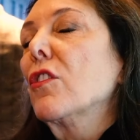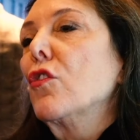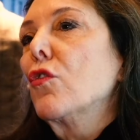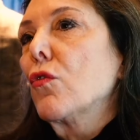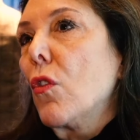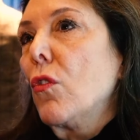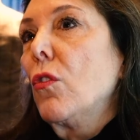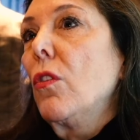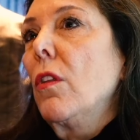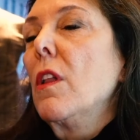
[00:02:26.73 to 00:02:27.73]

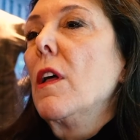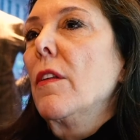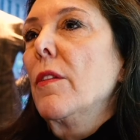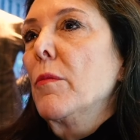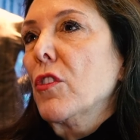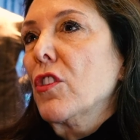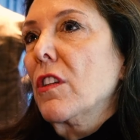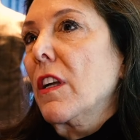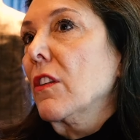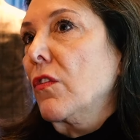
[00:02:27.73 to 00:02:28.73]
control the
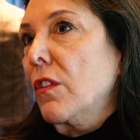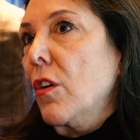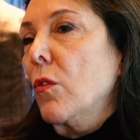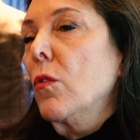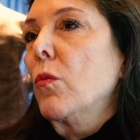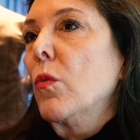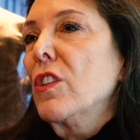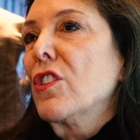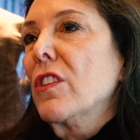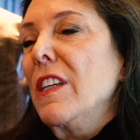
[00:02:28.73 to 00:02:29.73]
merchandise flow,
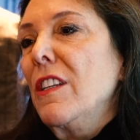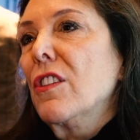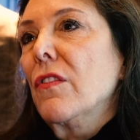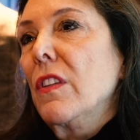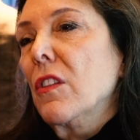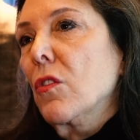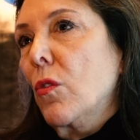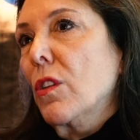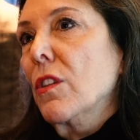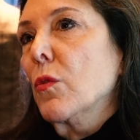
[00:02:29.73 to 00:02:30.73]
which each of these
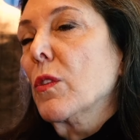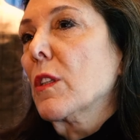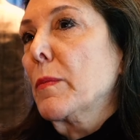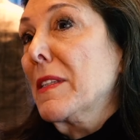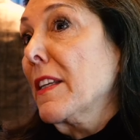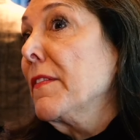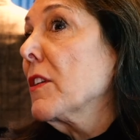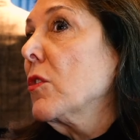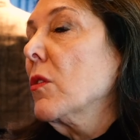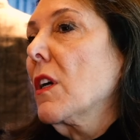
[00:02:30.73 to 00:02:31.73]
orders was
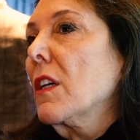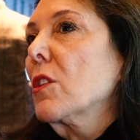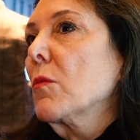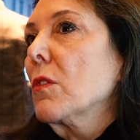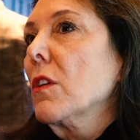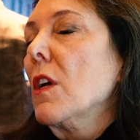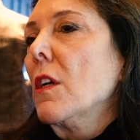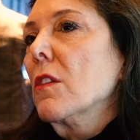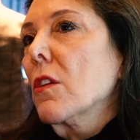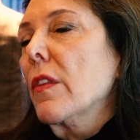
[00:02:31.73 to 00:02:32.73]
specific to a customer,
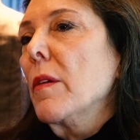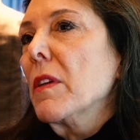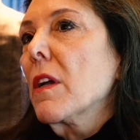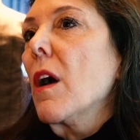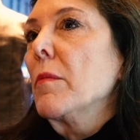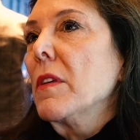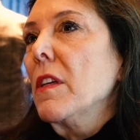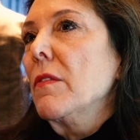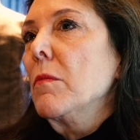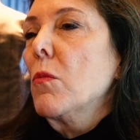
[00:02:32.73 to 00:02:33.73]
so they become
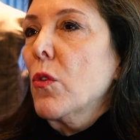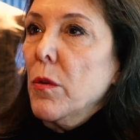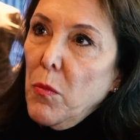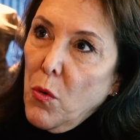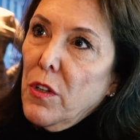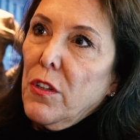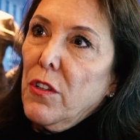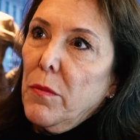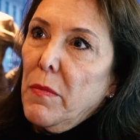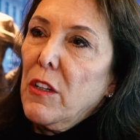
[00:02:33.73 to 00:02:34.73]
even more
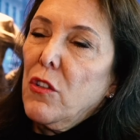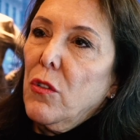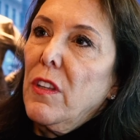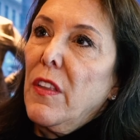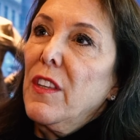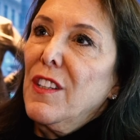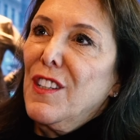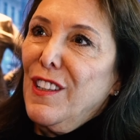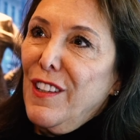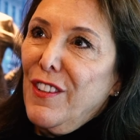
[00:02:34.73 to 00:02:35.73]
important to make sure that they're
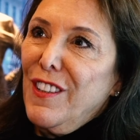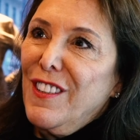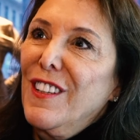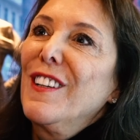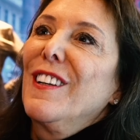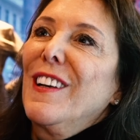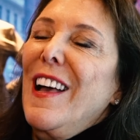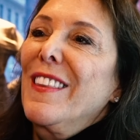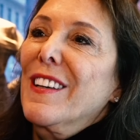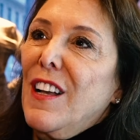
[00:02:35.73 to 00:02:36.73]
delivered
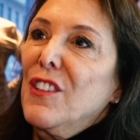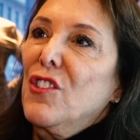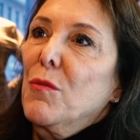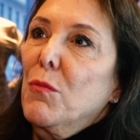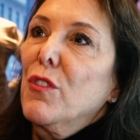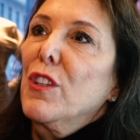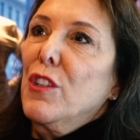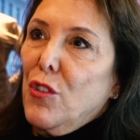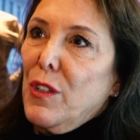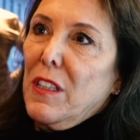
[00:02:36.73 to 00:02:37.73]
and the customer
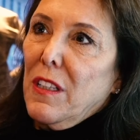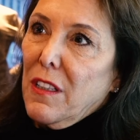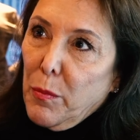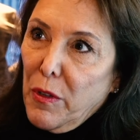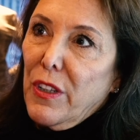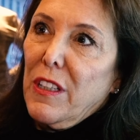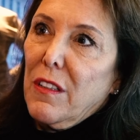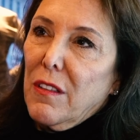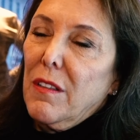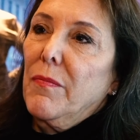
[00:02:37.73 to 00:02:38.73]
enjoys the
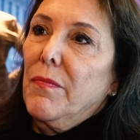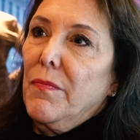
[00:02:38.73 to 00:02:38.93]
experience.